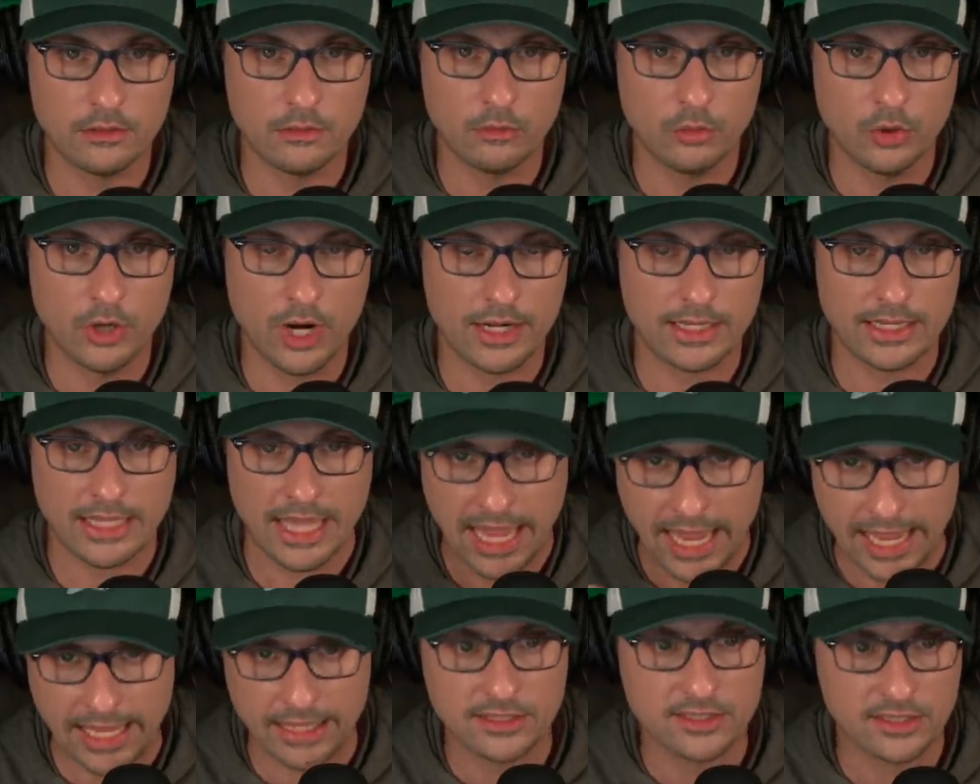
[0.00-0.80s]
we're not
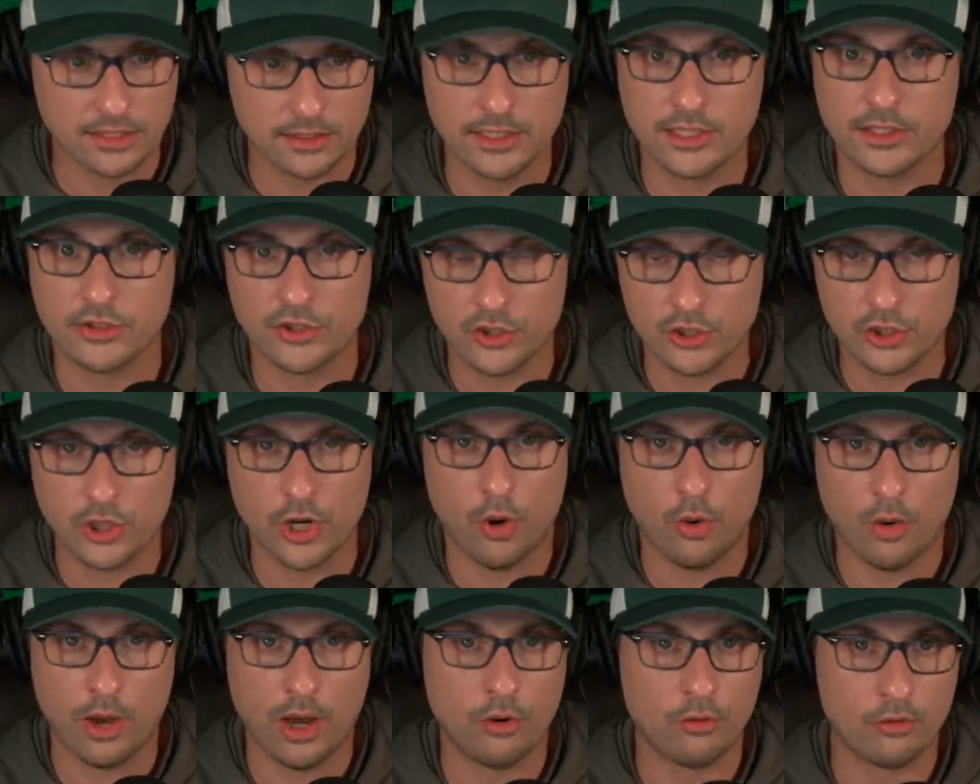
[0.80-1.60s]
canceling the
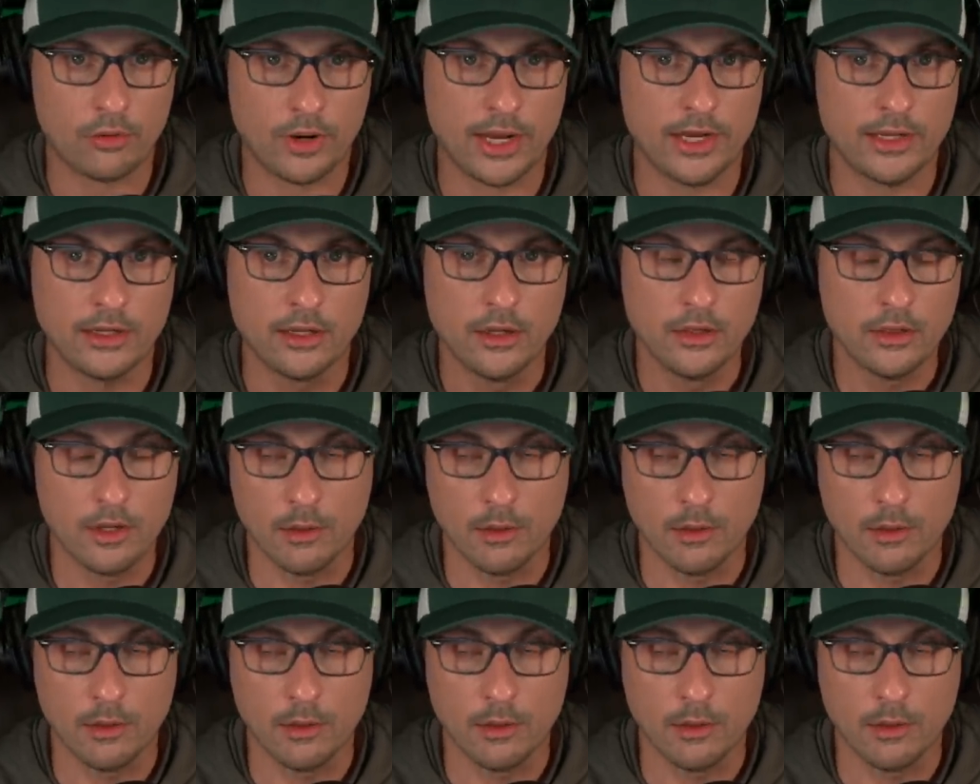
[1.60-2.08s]
show outright.